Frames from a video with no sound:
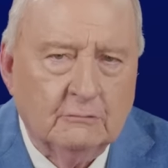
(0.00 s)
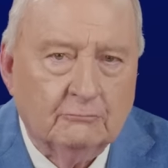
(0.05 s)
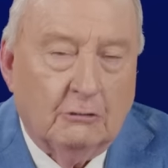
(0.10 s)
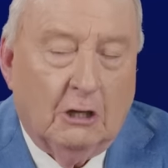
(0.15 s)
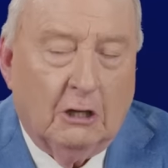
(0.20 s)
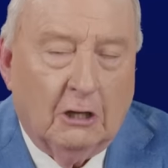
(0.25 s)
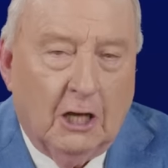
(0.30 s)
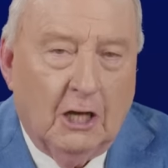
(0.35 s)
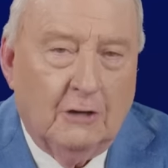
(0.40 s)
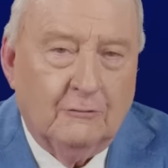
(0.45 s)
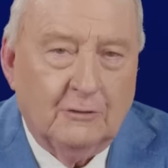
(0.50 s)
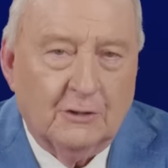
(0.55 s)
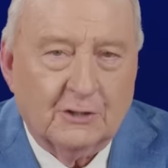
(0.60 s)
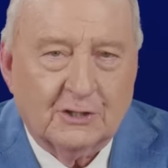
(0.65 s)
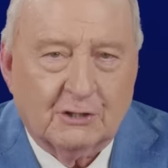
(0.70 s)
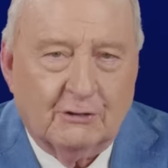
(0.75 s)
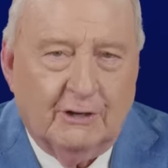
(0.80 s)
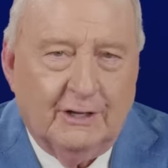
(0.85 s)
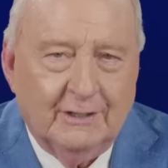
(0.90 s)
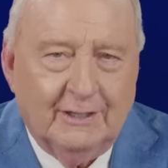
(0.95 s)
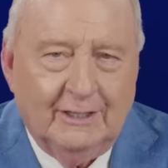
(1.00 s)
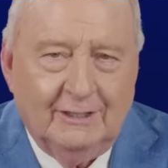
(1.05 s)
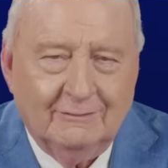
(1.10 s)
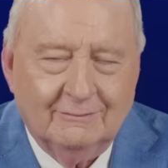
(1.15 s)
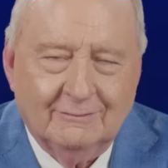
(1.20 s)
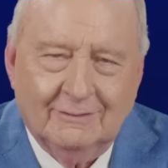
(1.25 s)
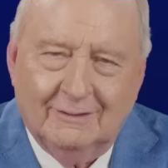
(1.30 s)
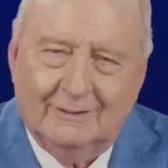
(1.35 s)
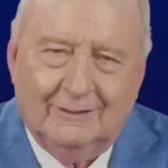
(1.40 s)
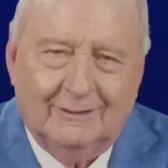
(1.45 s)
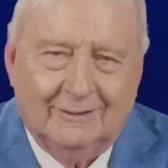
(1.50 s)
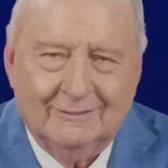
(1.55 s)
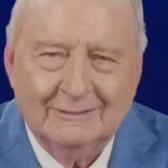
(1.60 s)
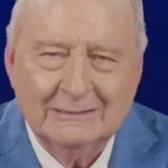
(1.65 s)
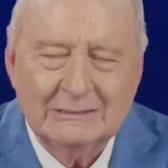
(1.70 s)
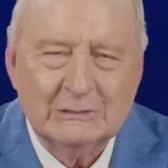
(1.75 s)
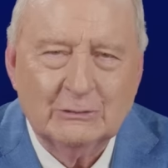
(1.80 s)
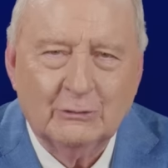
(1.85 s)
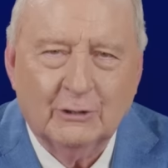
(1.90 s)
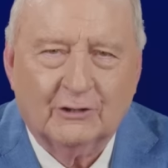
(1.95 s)
roll over and surrender?
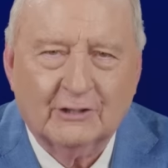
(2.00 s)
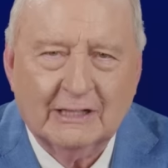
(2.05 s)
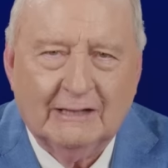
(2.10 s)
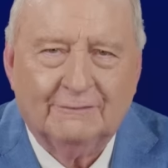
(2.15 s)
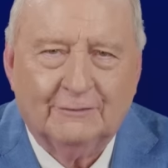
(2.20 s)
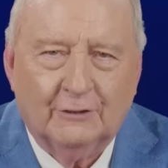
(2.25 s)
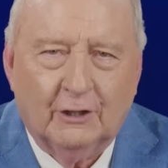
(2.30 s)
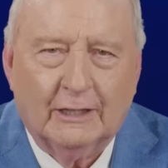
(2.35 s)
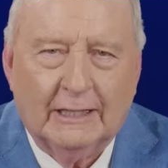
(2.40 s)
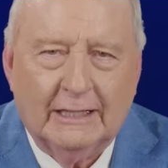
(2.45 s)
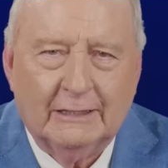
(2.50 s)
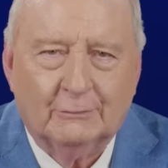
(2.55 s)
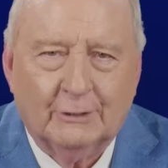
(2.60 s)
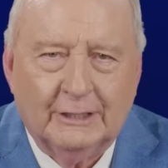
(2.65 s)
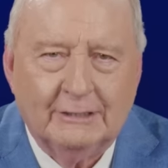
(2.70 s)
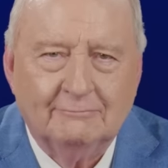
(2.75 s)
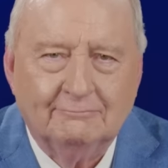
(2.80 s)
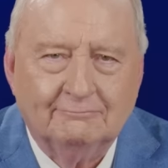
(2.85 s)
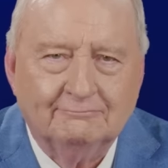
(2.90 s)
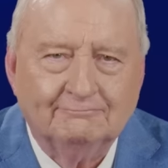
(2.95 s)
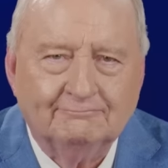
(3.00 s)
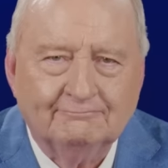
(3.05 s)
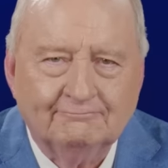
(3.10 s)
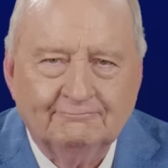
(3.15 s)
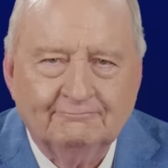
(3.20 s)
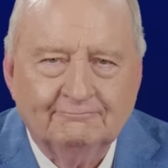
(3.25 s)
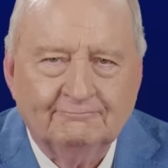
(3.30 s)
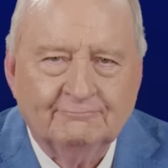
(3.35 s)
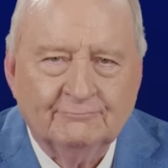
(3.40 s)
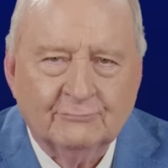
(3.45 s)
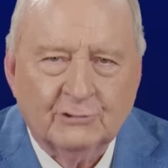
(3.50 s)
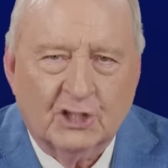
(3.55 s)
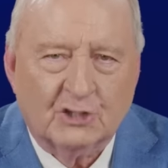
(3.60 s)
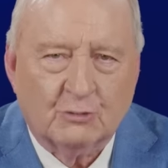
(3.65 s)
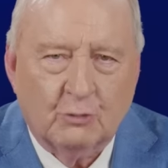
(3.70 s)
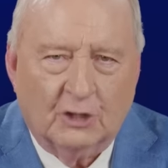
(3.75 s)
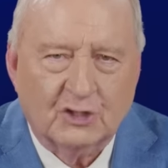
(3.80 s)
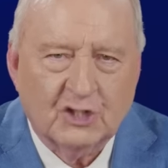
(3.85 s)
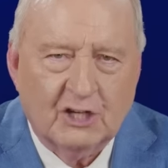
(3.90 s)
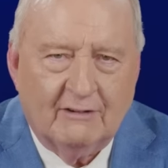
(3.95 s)
Oh, we're a tough lot, aren't we?
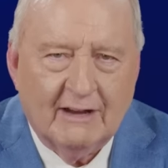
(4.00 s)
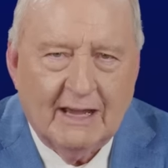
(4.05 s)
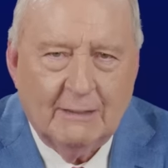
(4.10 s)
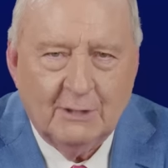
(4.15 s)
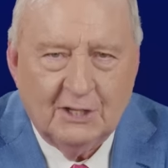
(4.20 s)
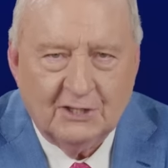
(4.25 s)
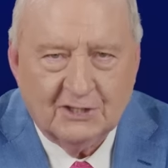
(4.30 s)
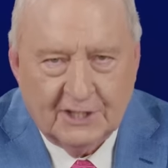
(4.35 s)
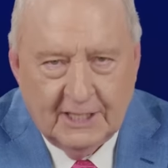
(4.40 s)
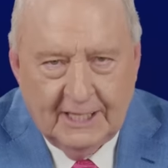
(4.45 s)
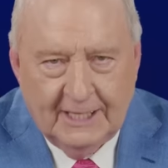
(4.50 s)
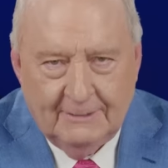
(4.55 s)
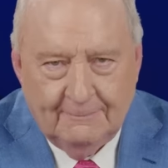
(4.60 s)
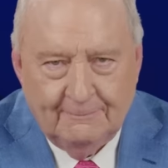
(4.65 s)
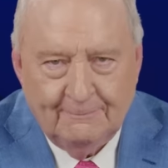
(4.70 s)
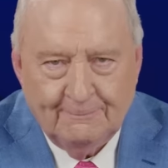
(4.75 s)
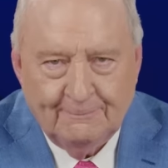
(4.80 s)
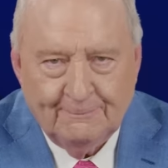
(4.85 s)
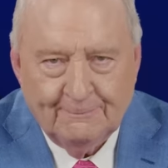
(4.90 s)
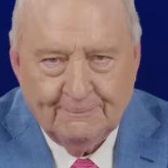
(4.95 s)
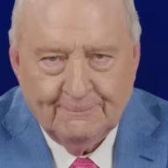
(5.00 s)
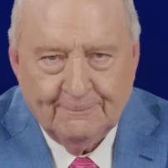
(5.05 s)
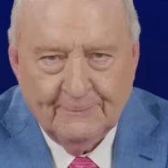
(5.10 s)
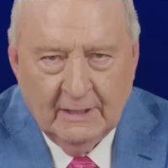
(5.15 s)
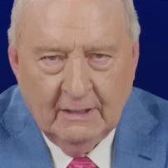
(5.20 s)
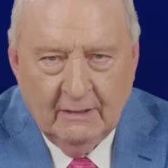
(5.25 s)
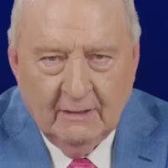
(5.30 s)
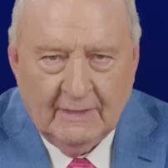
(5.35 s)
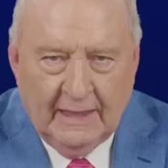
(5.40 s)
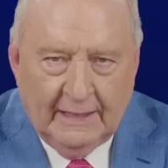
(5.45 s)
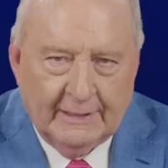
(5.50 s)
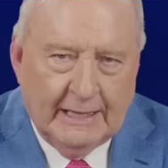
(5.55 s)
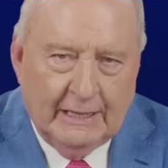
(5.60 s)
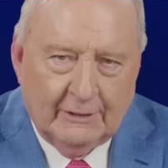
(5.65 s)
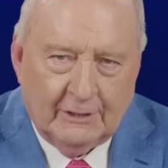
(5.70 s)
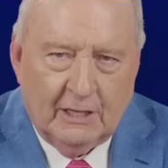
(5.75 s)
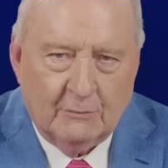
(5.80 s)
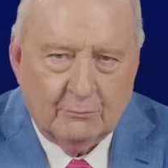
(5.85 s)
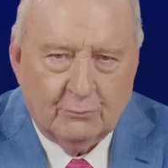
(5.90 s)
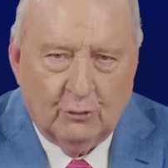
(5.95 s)
Just watch our ABC. They
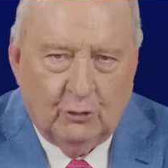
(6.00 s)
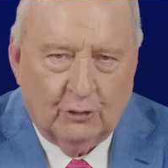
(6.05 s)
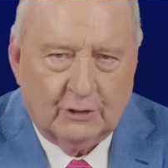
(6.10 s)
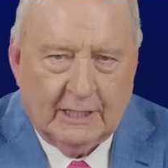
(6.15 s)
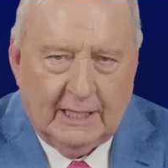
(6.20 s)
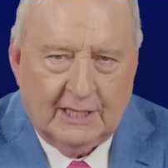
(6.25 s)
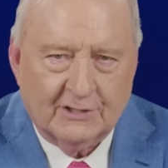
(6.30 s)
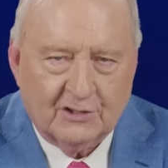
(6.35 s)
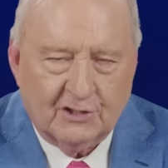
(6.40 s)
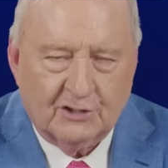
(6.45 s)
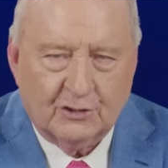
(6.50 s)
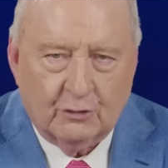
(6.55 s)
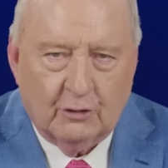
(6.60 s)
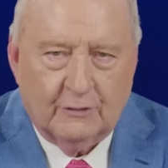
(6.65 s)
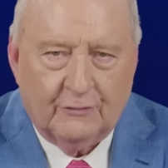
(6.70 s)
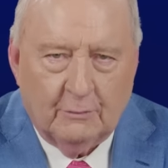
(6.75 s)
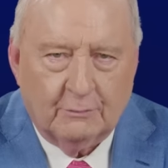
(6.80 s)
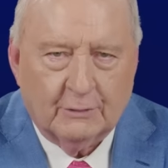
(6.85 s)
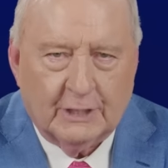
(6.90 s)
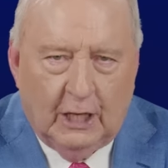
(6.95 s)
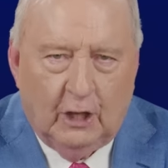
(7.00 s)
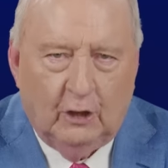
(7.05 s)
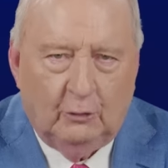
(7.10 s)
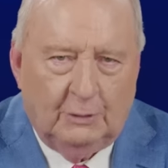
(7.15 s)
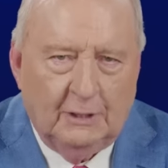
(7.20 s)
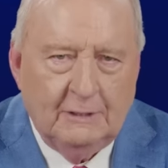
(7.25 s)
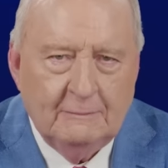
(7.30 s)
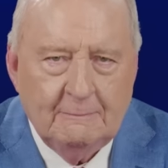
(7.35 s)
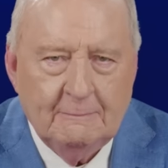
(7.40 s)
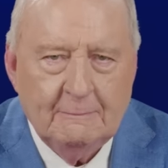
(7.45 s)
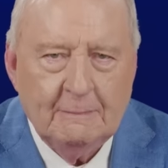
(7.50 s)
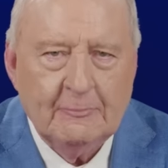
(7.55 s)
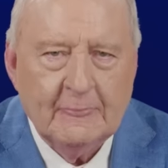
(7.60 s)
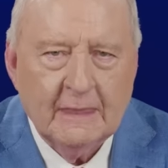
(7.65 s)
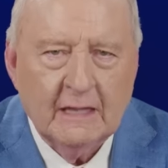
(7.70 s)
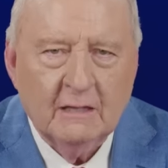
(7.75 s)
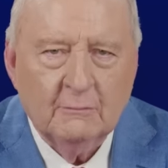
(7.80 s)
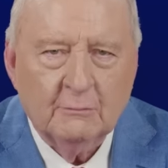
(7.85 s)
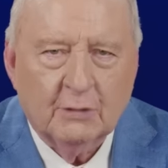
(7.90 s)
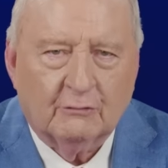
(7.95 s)
now don't broadcast the story from Goulburn,
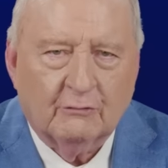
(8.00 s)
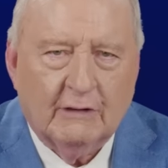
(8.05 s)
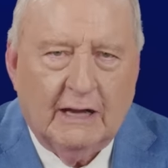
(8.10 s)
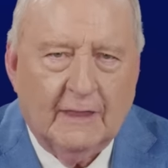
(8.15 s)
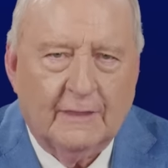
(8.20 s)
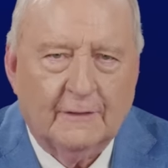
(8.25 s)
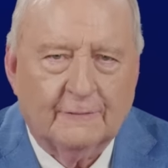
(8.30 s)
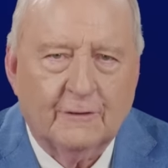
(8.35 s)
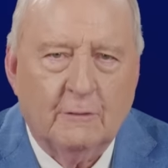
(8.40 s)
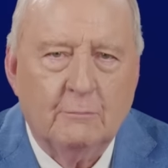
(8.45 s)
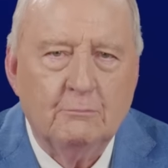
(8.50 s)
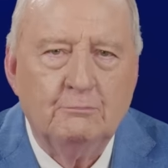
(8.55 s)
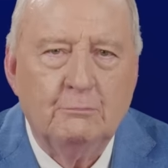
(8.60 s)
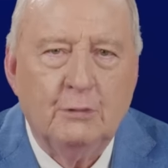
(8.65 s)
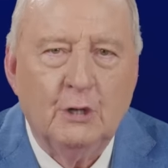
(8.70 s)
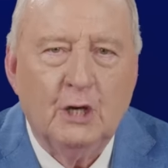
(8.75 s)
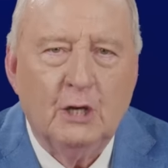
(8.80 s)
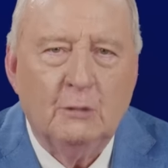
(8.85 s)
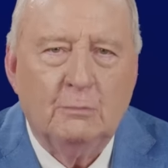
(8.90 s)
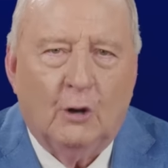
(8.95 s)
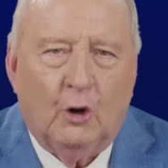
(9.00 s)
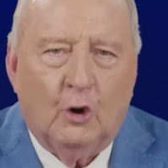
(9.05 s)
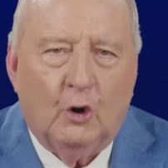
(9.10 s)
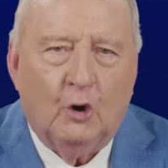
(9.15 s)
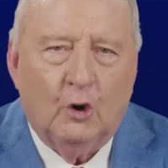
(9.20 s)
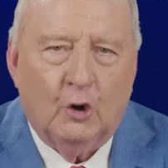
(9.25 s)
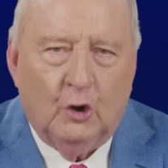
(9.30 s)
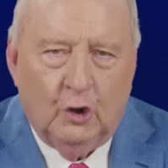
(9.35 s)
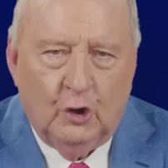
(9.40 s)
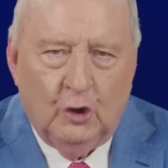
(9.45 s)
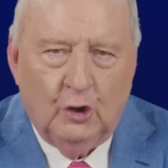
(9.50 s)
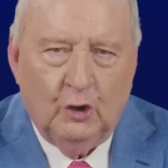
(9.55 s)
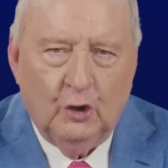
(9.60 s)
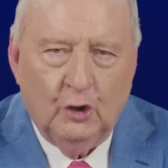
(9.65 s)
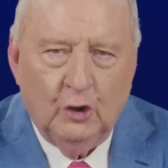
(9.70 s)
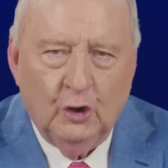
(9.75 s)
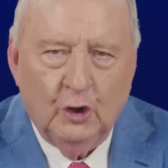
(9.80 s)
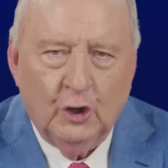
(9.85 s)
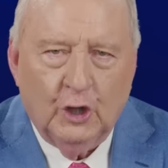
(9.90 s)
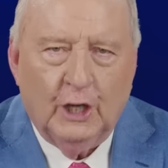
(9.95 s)
but rather from Burbong.
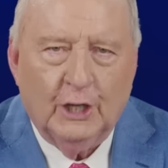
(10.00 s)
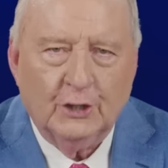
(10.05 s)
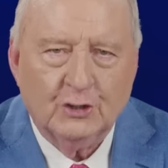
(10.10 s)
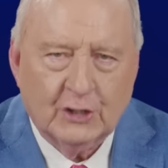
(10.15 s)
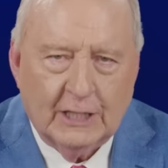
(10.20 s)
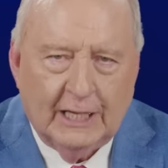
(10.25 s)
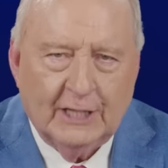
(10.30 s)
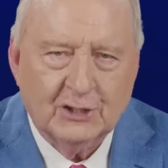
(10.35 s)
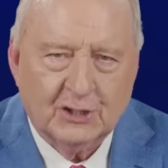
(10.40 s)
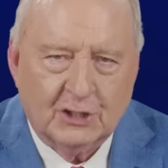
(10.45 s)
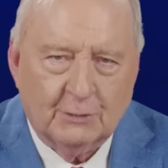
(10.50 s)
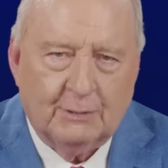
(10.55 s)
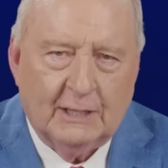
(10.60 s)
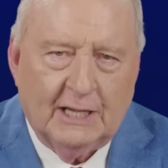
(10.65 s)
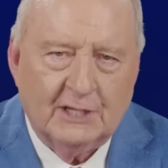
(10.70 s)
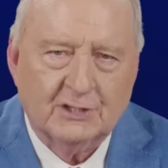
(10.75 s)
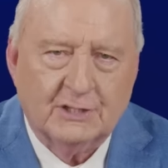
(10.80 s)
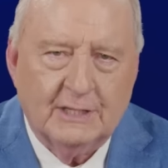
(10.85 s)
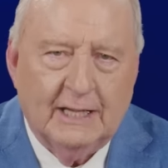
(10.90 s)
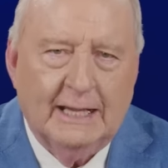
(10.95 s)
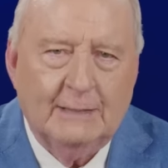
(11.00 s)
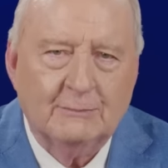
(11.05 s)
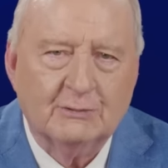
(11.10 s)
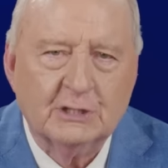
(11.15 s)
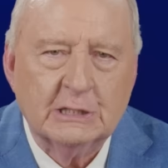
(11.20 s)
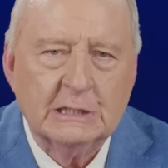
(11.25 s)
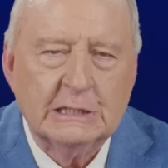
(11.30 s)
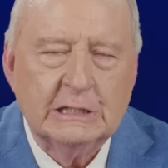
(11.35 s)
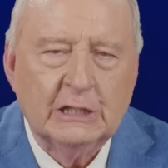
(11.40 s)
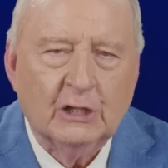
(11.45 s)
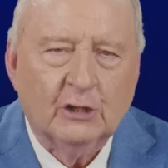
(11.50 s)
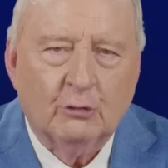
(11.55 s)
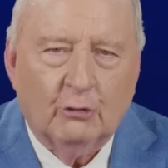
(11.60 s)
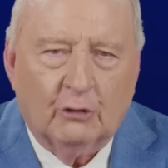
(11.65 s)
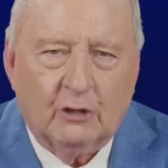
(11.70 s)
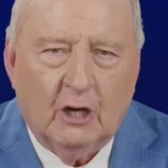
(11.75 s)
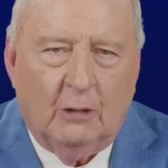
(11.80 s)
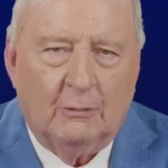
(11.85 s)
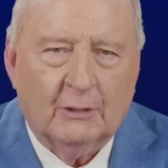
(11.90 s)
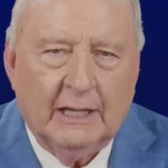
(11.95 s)
Yeah, changed the place names to
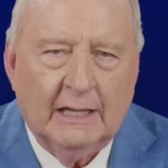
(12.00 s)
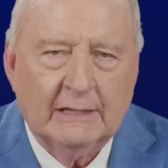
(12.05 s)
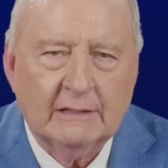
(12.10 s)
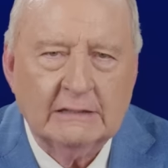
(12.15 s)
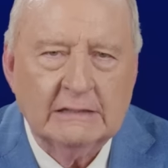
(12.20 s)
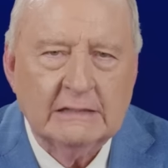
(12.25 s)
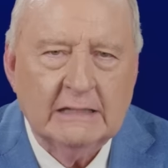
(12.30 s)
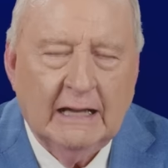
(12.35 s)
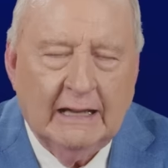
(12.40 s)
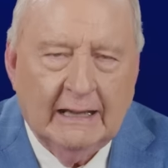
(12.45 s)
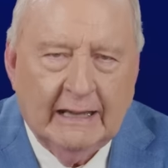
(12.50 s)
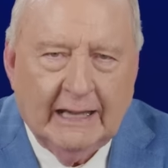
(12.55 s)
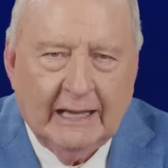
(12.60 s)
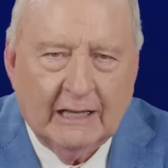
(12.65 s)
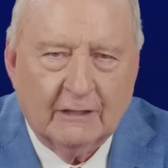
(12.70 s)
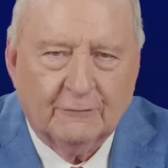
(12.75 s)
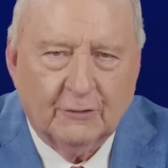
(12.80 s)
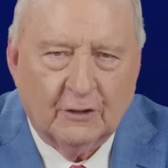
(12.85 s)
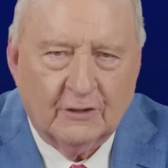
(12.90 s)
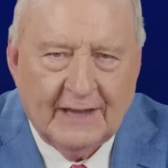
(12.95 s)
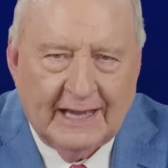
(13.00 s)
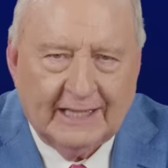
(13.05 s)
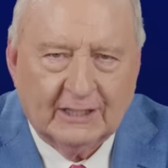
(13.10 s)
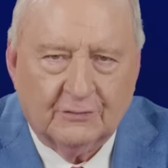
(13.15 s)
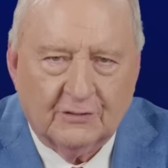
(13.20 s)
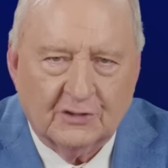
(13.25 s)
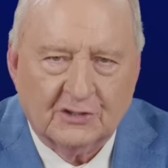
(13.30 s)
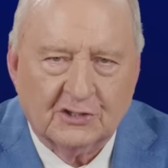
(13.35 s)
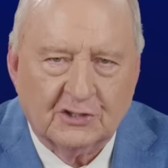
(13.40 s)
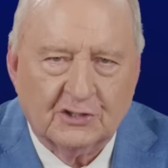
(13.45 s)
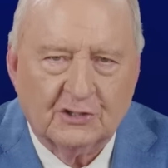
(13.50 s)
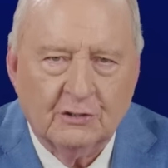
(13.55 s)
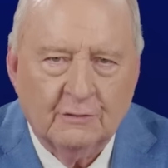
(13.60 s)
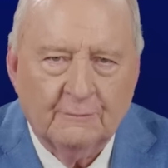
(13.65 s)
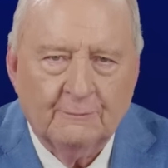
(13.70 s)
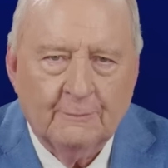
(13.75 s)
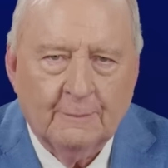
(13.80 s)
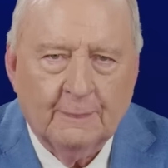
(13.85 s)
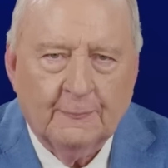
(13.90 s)
accommodate a handful of activists.